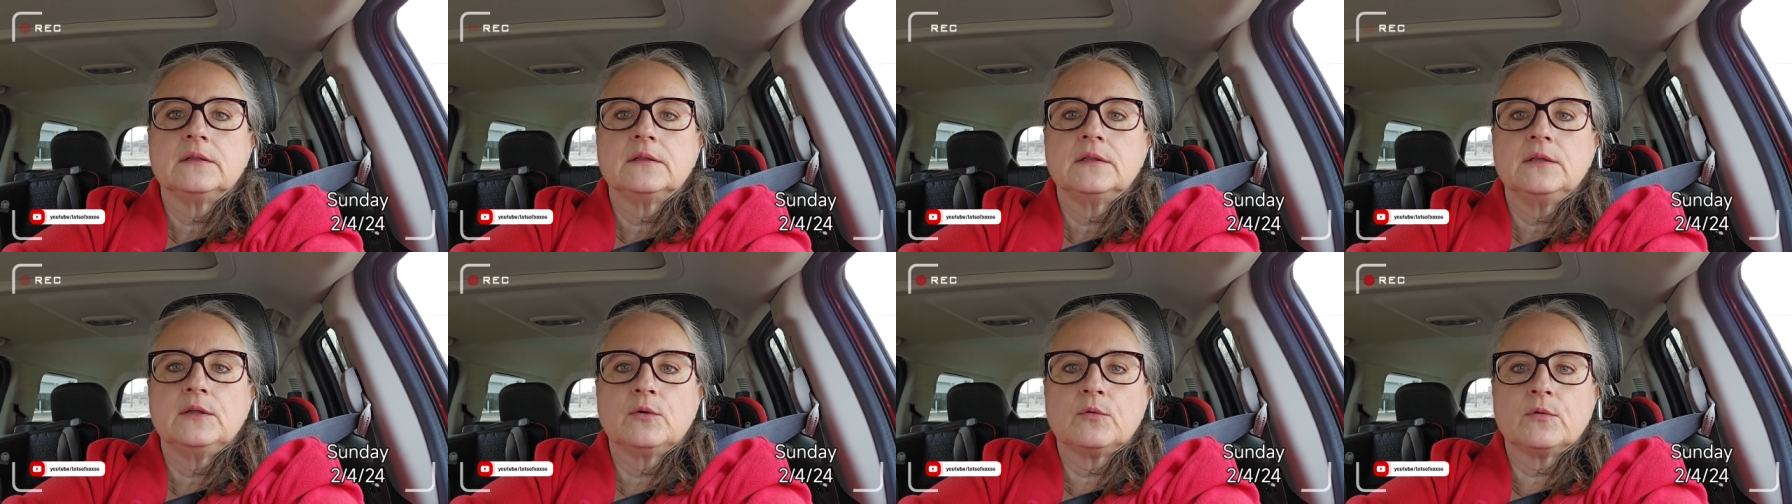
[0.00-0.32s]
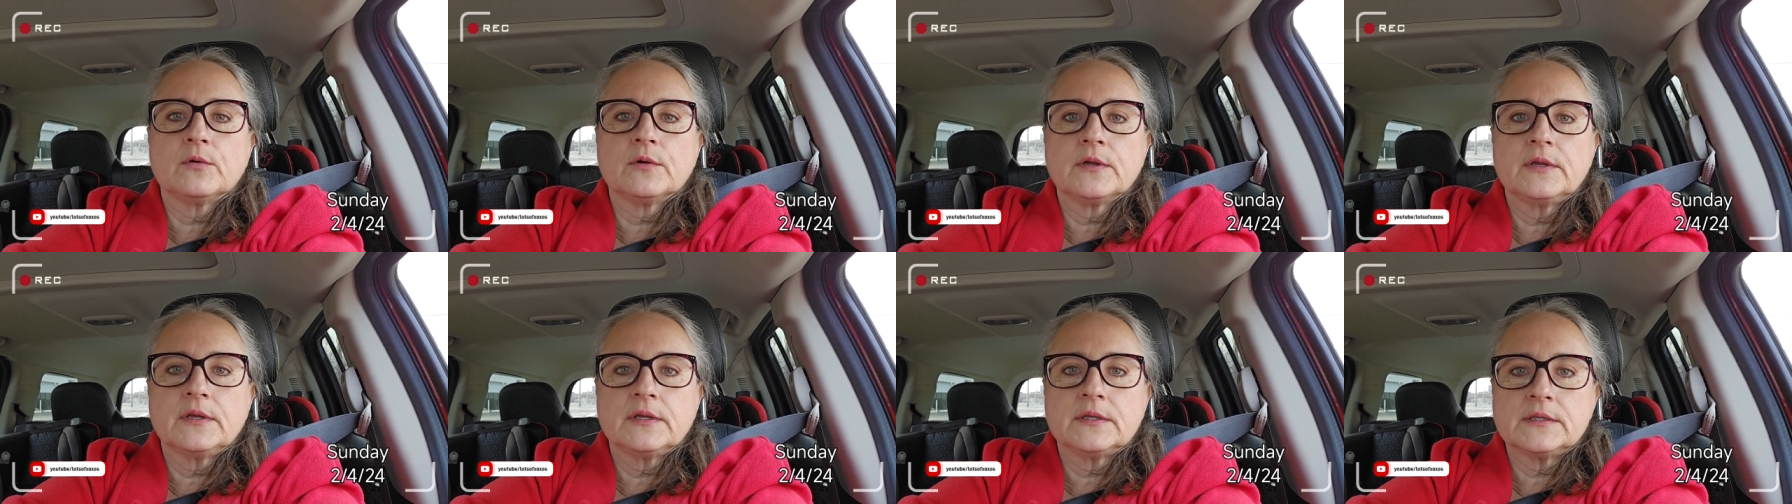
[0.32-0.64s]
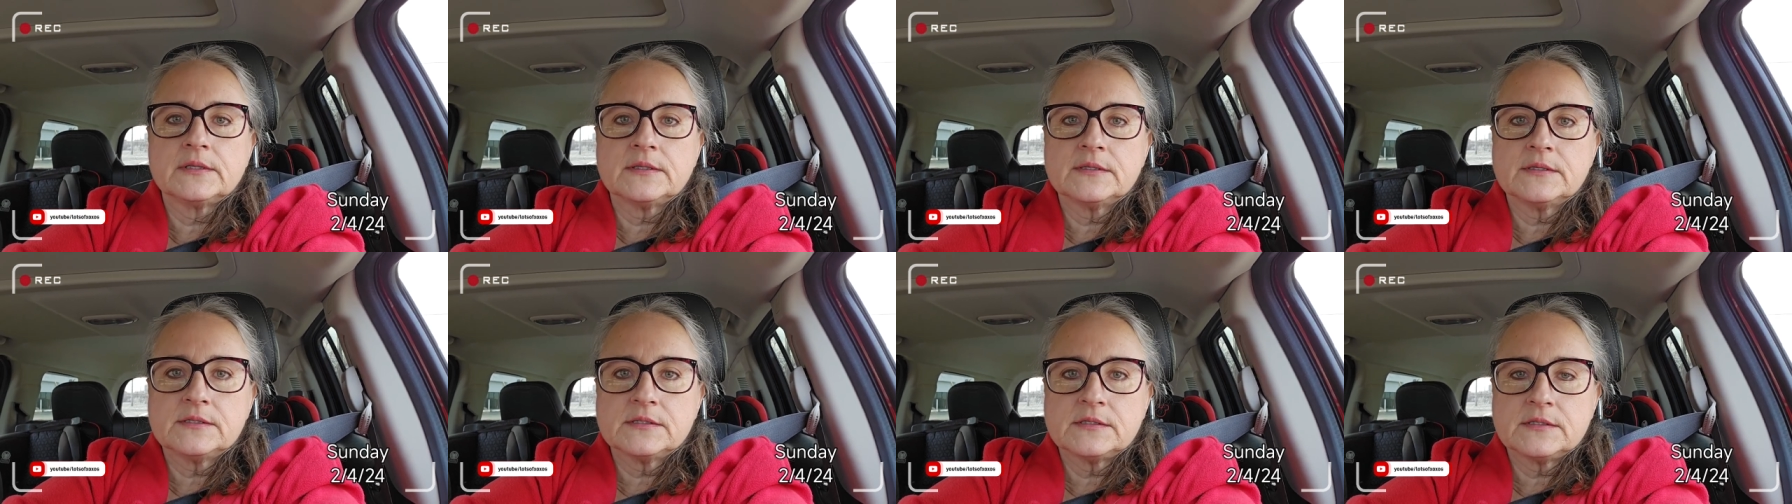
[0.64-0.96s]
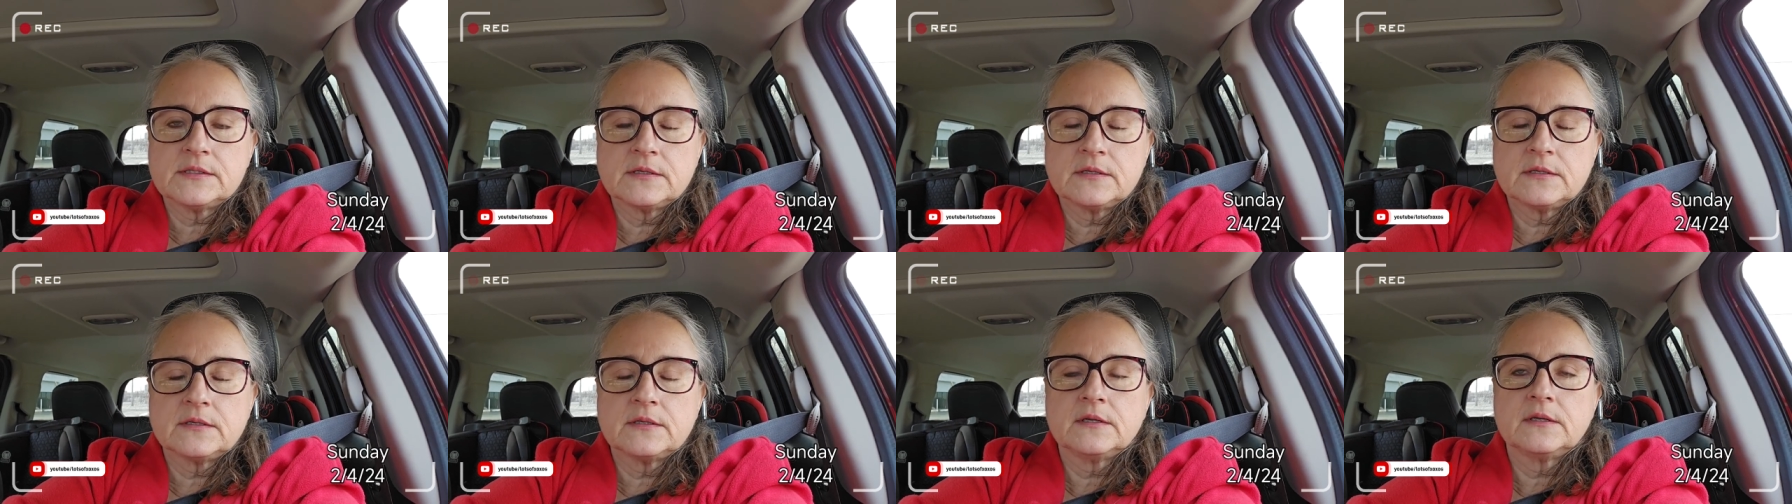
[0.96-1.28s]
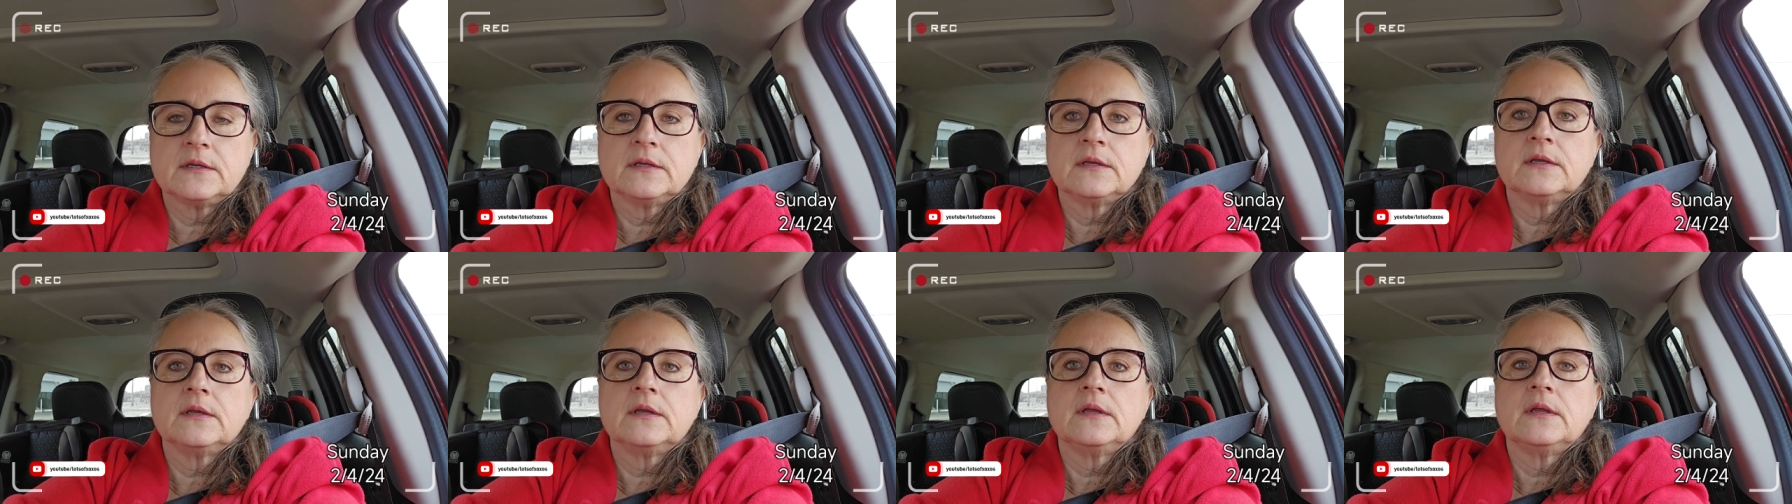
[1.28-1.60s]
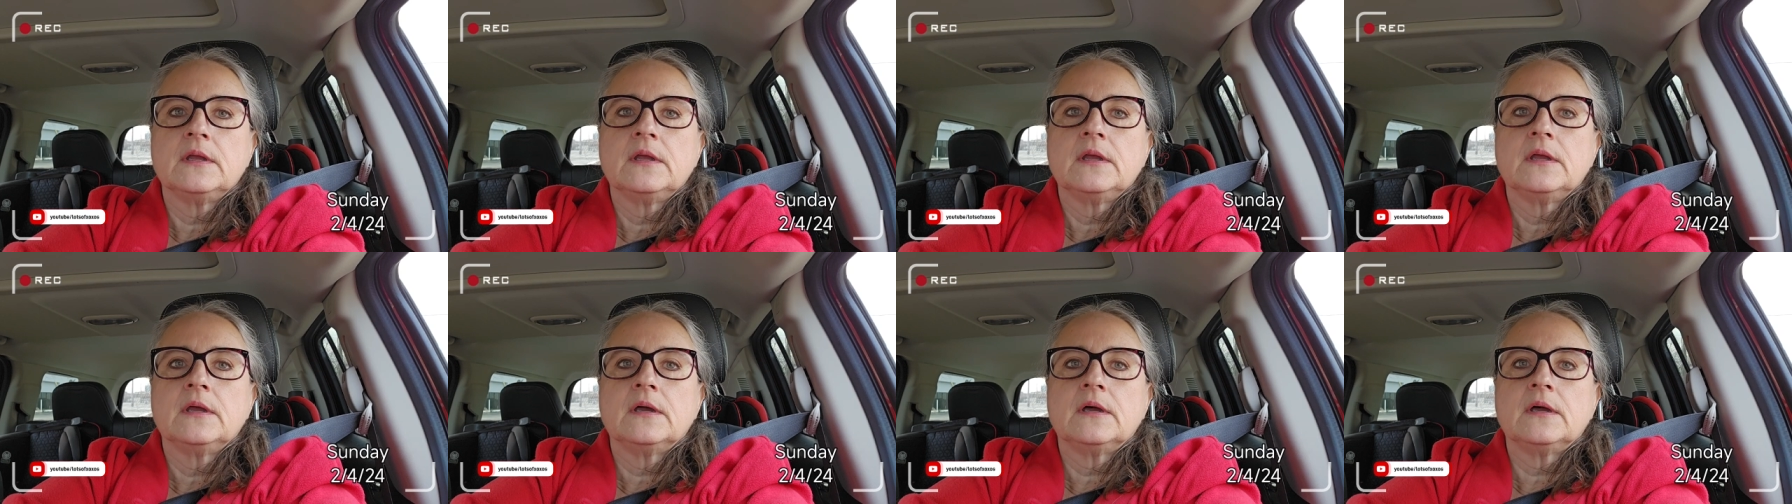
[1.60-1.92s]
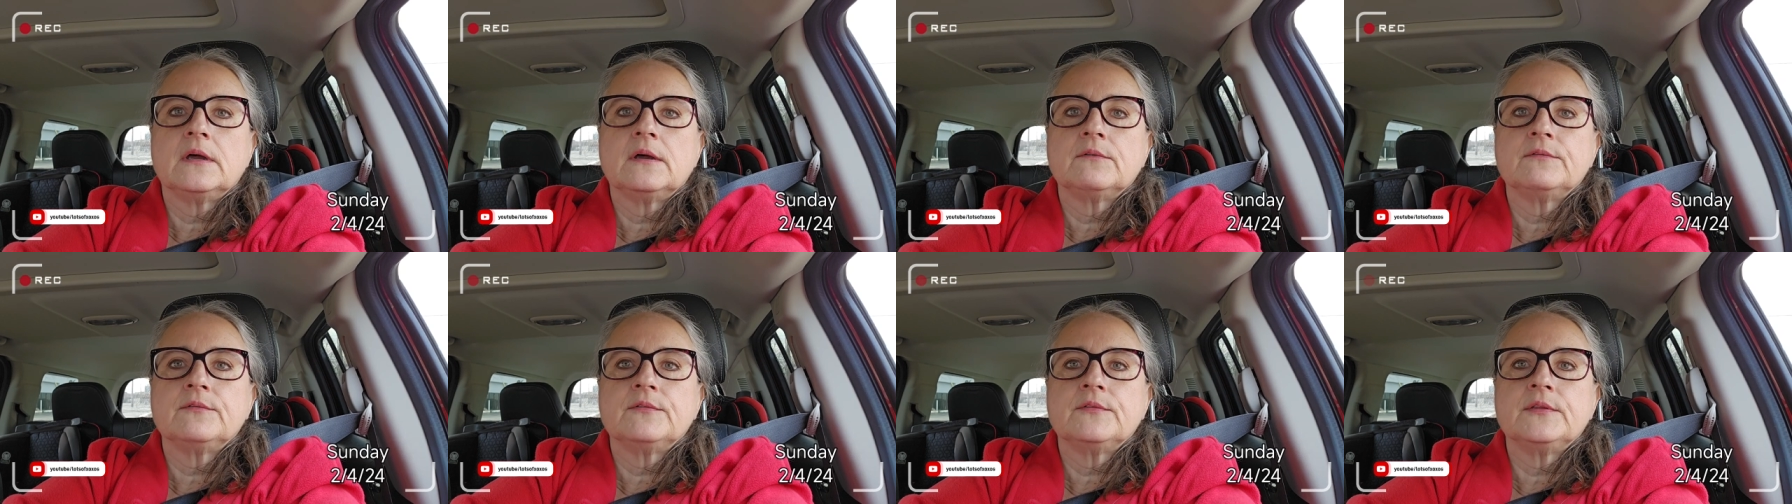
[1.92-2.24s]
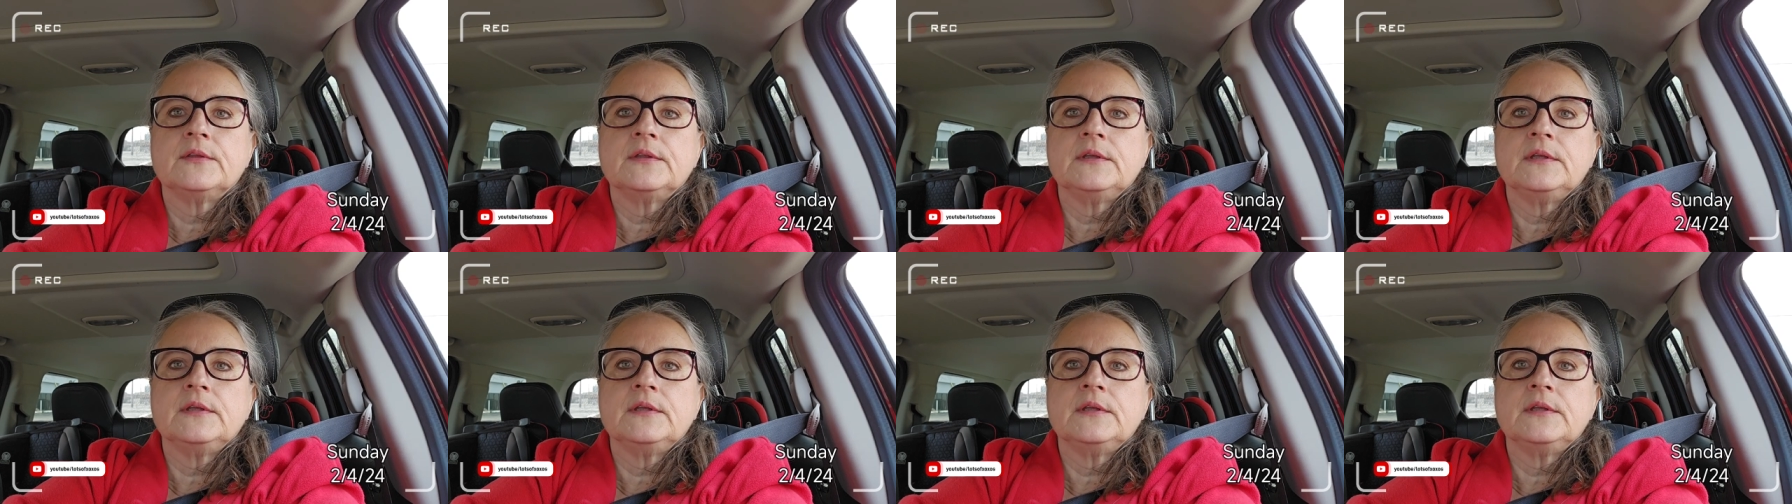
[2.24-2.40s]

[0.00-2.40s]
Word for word: the organs of